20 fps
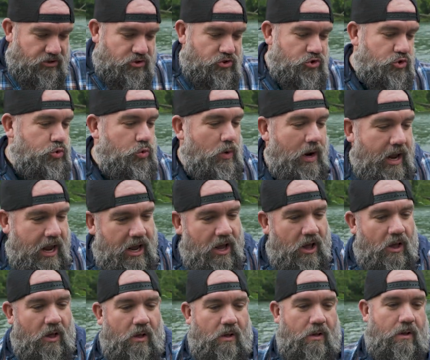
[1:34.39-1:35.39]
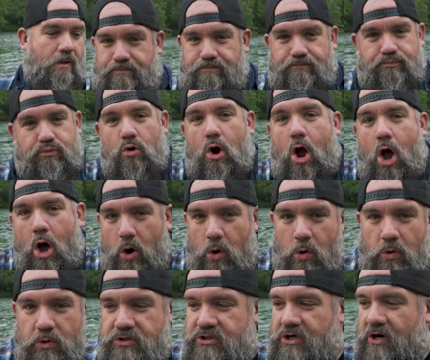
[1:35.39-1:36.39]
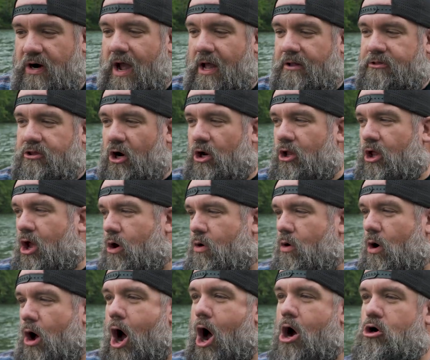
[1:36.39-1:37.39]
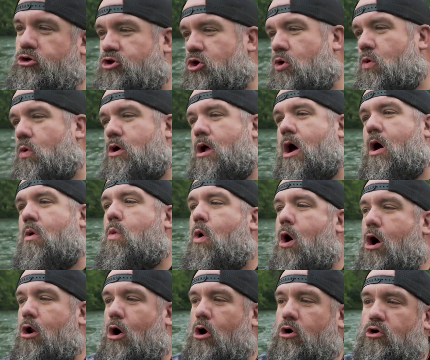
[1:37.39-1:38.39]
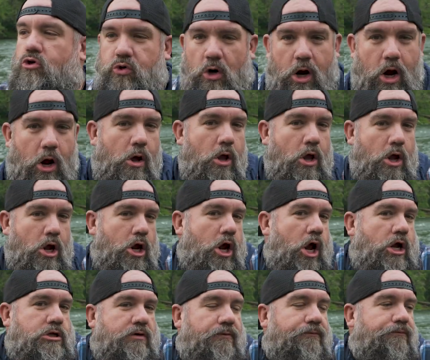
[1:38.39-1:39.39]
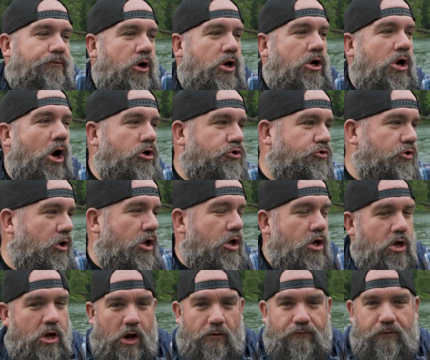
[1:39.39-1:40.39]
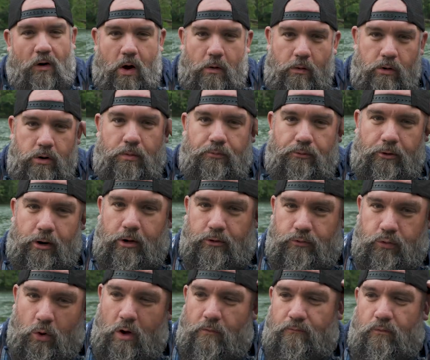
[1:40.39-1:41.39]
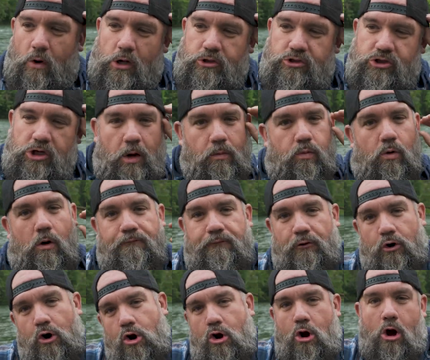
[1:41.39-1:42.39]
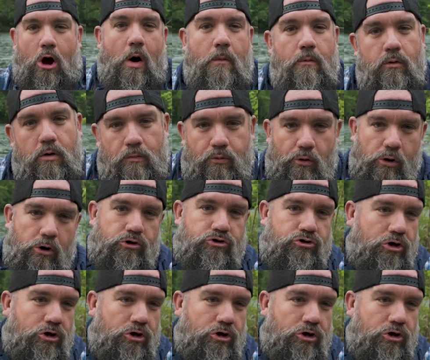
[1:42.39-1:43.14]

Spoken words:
trail bros are out there like, I'll do what I want on trail. It's a free country. If I want to bring a 12-watt subwoofer, I'm gonna bring a